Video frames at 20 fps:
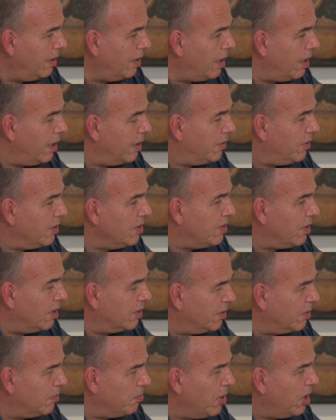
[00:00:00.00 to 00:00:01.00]
Yeah, I think
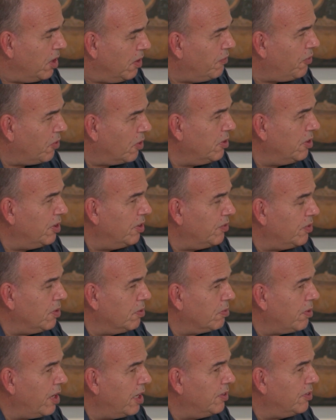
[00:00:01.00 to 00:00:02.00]
that many foreigners,
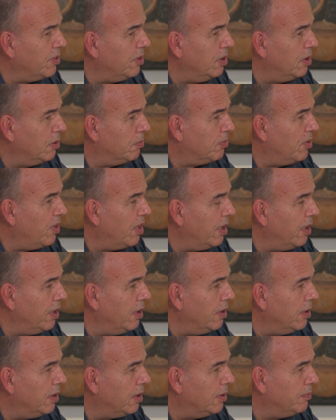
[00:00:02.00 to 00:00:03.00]
you're right, Reap,
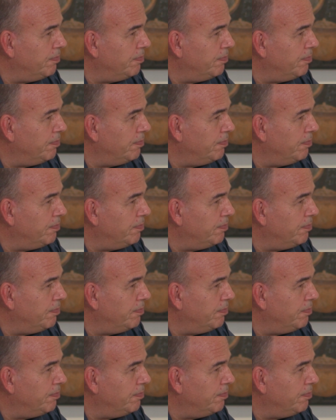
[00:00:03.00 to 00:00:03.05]
they